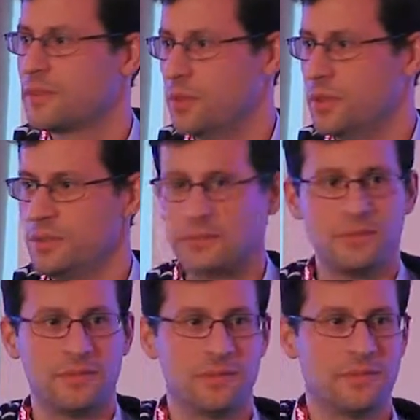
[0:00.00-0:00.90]
1,
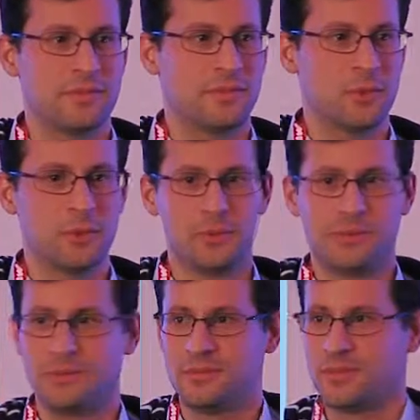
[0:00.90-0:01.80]
2.
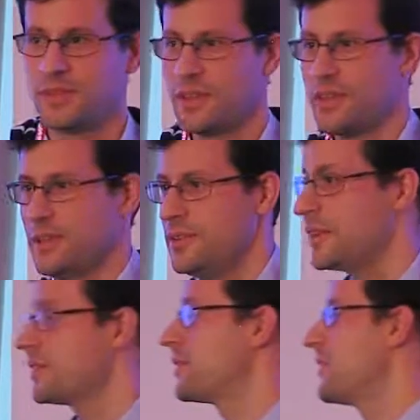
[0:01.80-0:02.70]
All
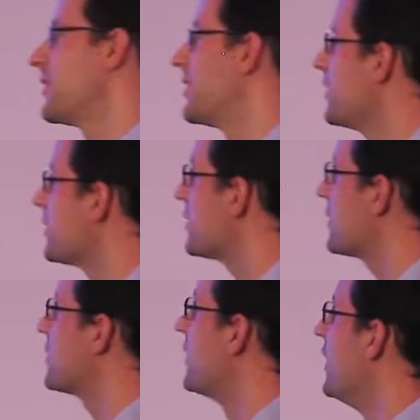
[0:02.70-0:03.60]
right,
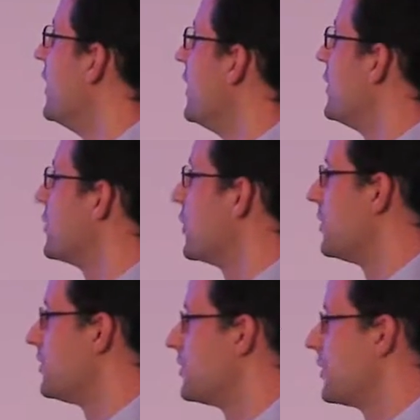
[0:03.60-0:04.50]
interesting.
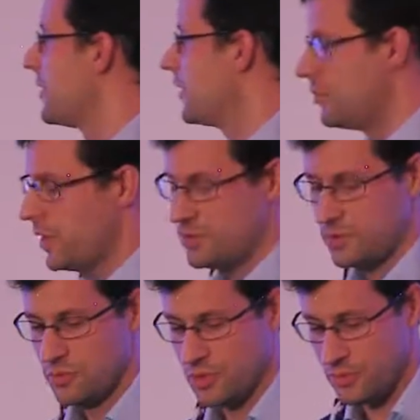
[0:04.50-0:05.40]
So imagine
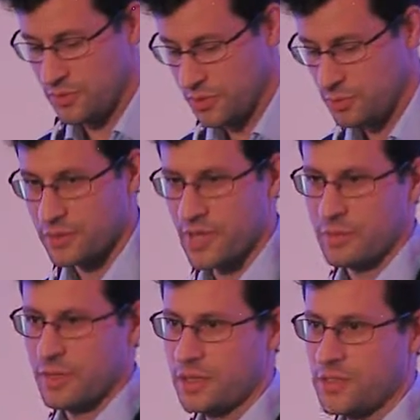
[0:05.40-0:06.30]
you're a product
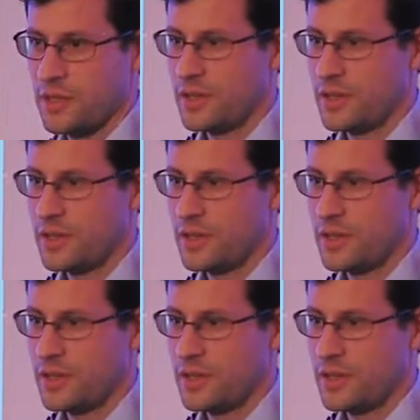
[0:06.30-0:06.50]
manager